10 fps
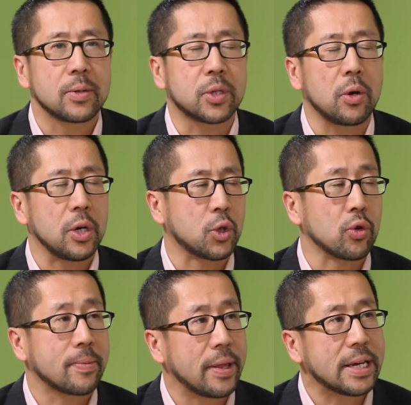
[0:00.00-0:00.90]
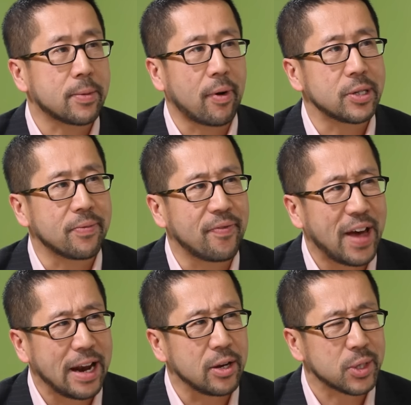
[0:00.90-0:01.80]
So you talked about the enterprise
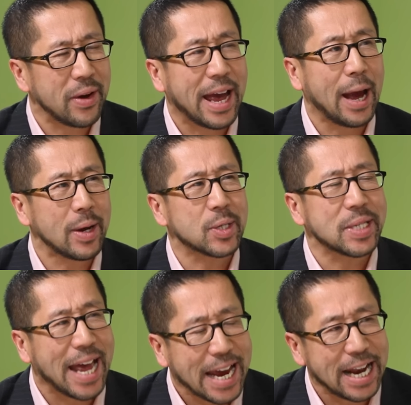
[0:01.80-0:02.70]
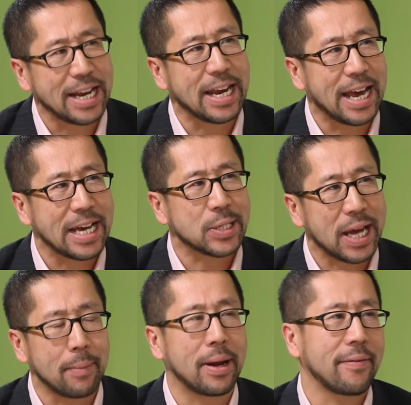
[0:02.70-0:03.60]
value. So how exactly is
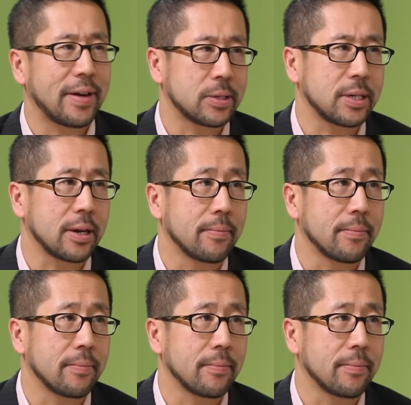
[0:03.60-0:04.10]
that manifesting?